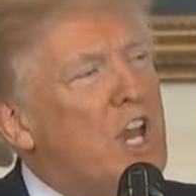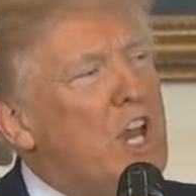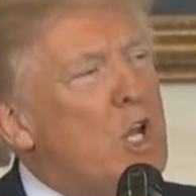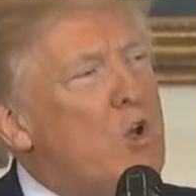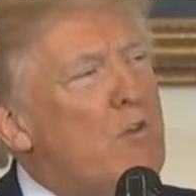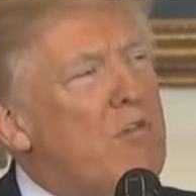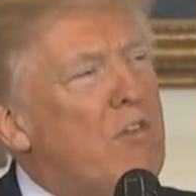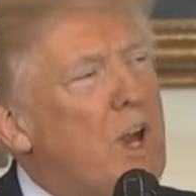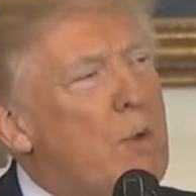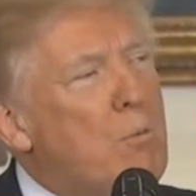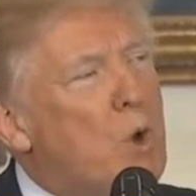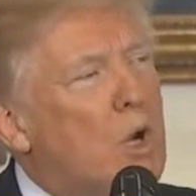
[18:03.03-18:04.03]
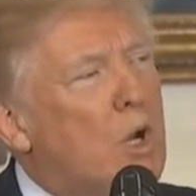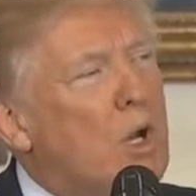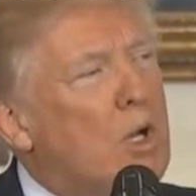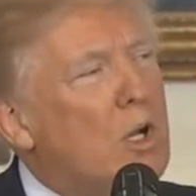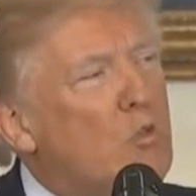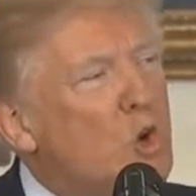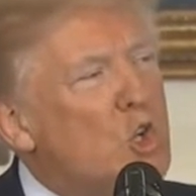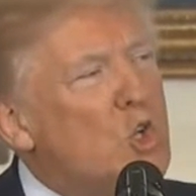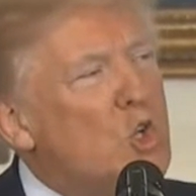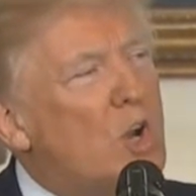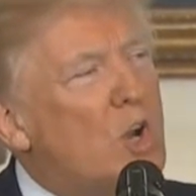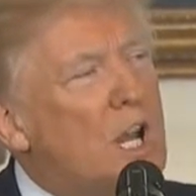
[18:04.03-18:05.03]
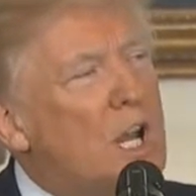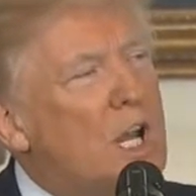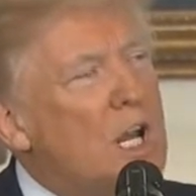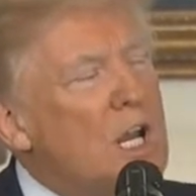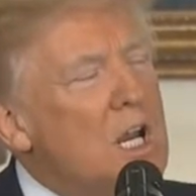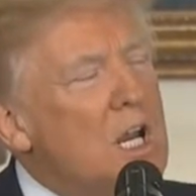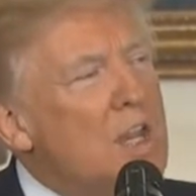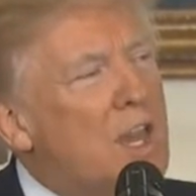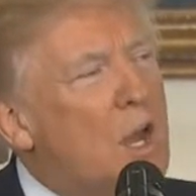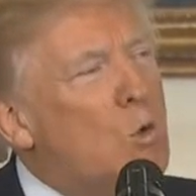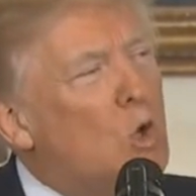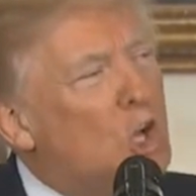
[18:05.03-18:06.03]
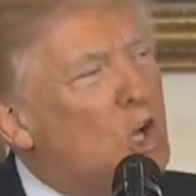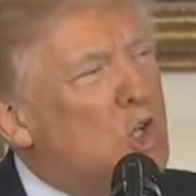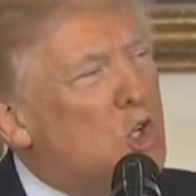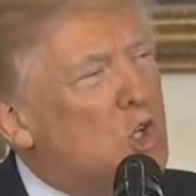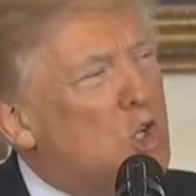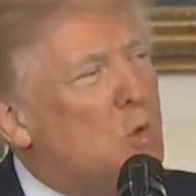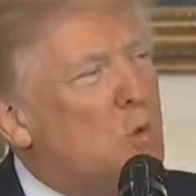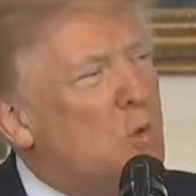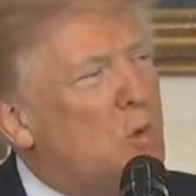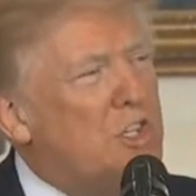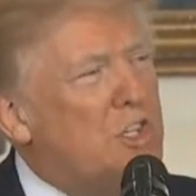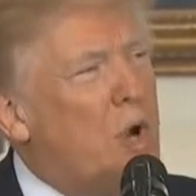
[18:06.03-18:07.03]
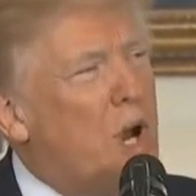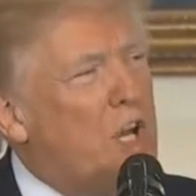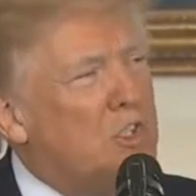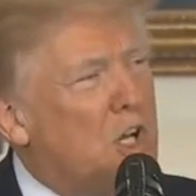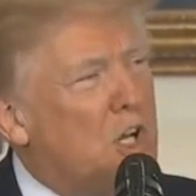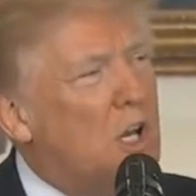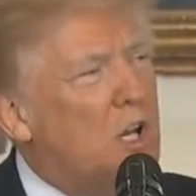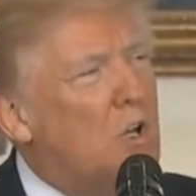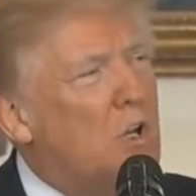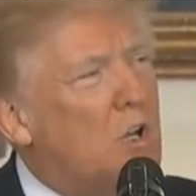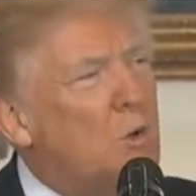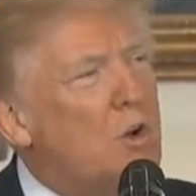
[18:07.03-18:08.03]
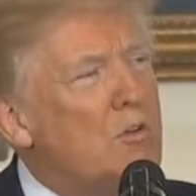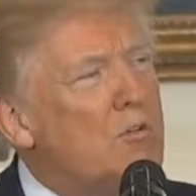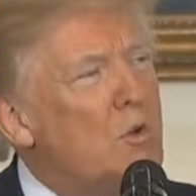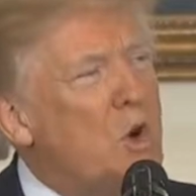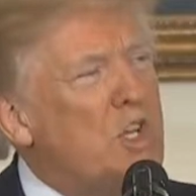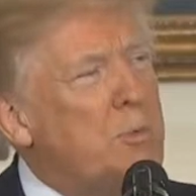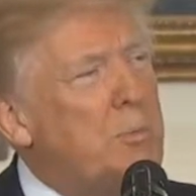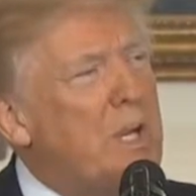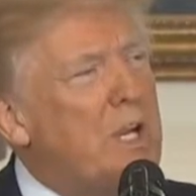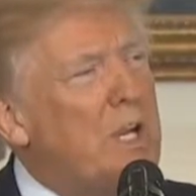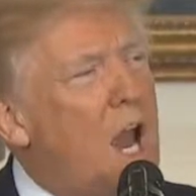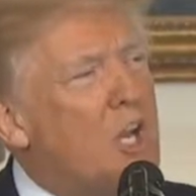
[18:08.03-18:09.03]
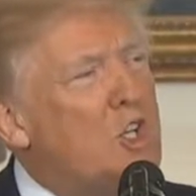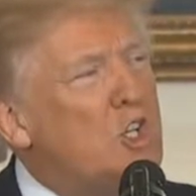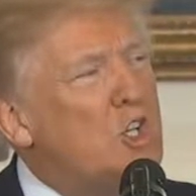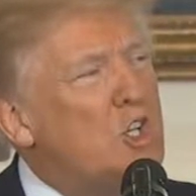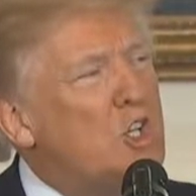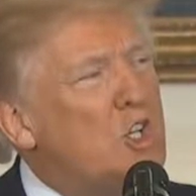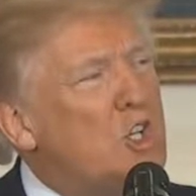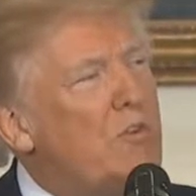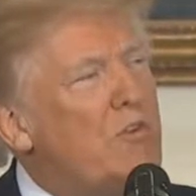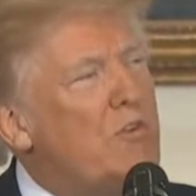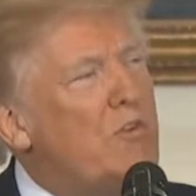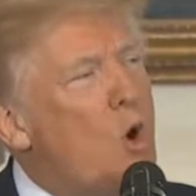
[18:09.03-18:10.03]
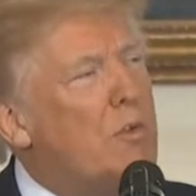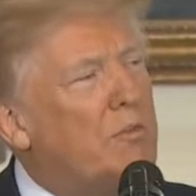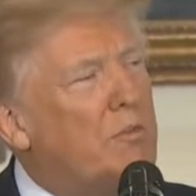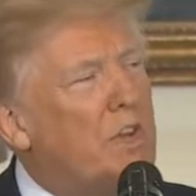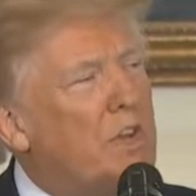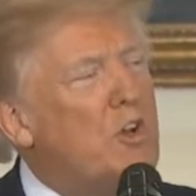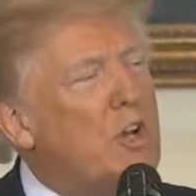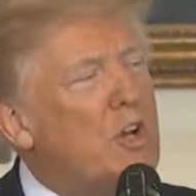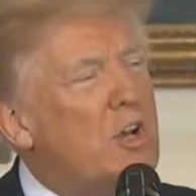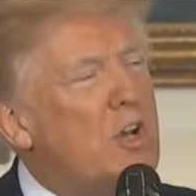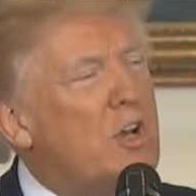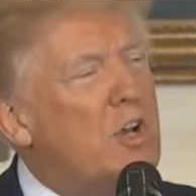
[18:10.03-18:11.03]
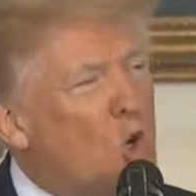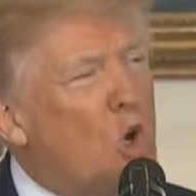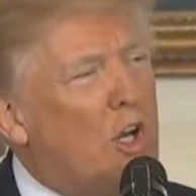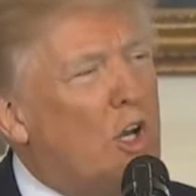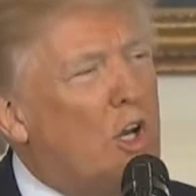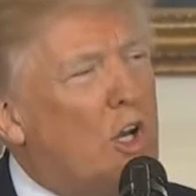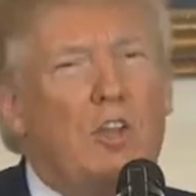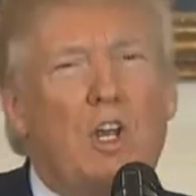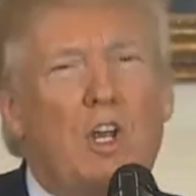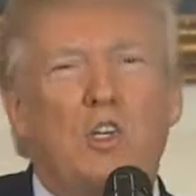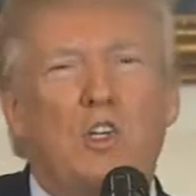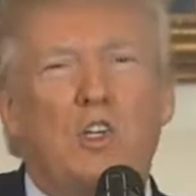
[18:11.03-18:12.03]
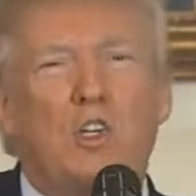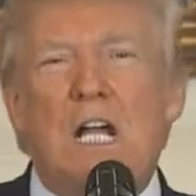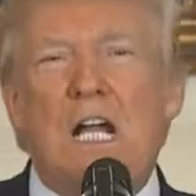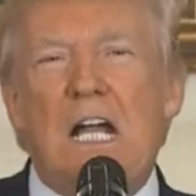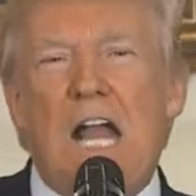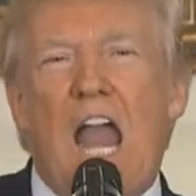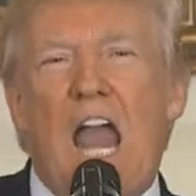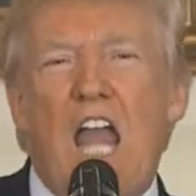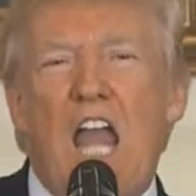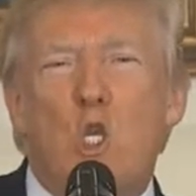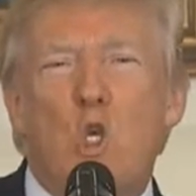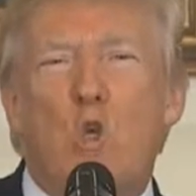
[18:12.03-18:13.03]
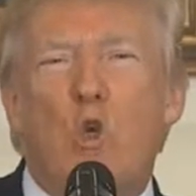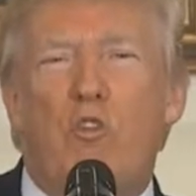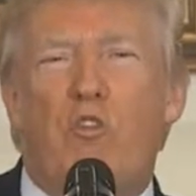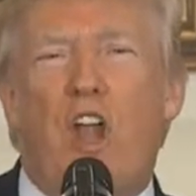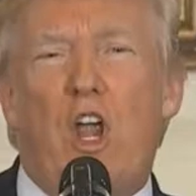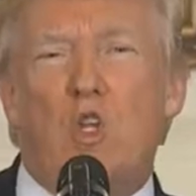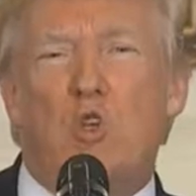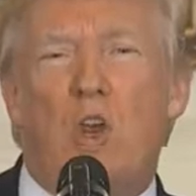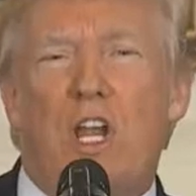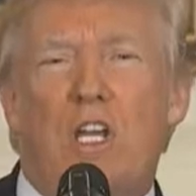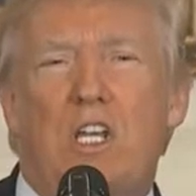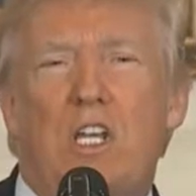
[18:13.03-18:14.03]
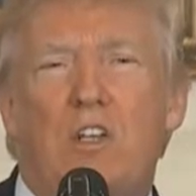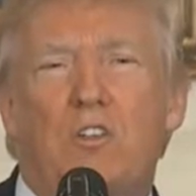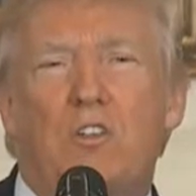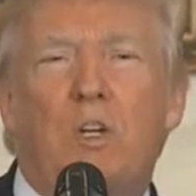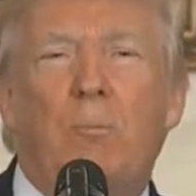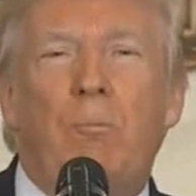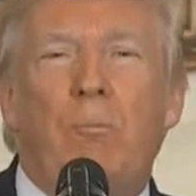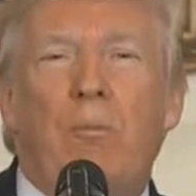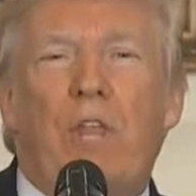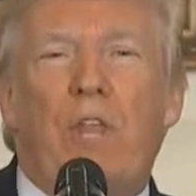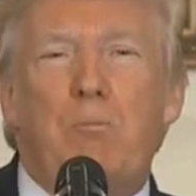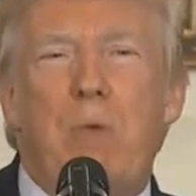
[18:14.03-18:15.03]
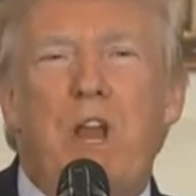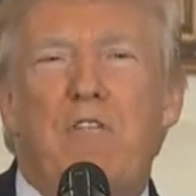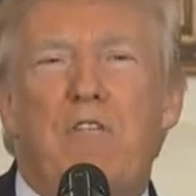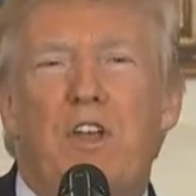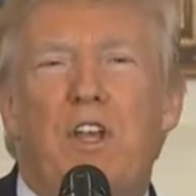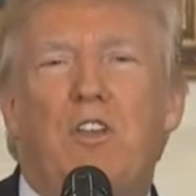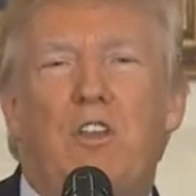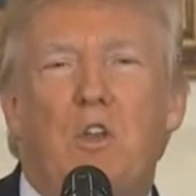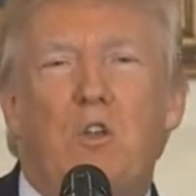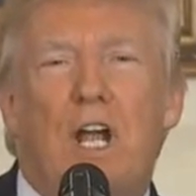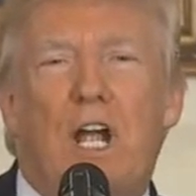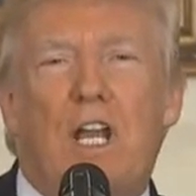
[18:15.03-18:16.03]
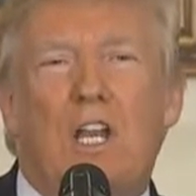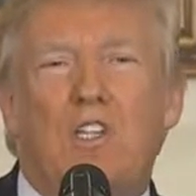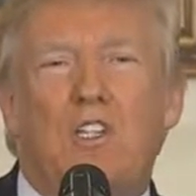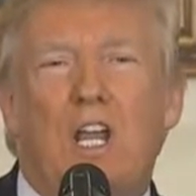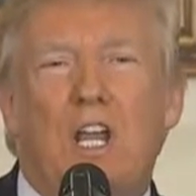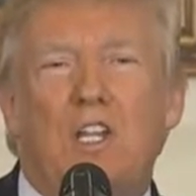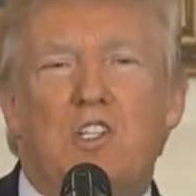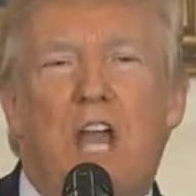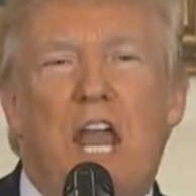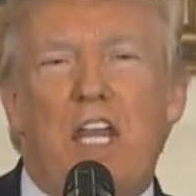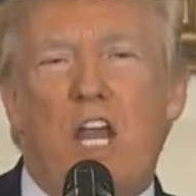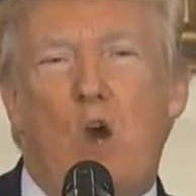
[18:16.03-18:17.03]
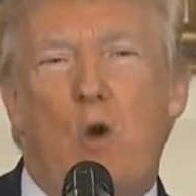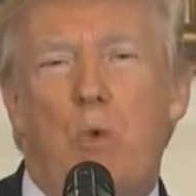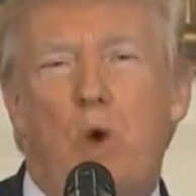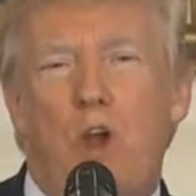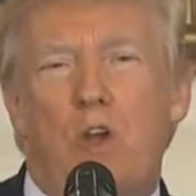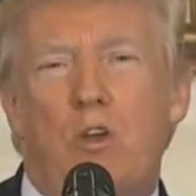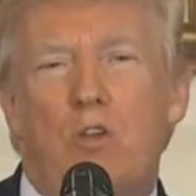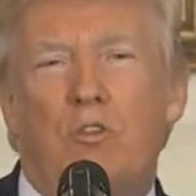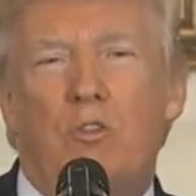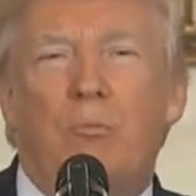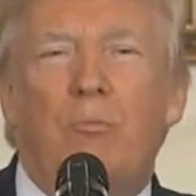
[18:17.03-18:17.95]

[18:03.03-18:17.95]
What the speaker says: a new framework for trade that will ensure reciprocity through enforcement actions, reform of international organizations, and new fair trade deals that benefit the United States and our partners.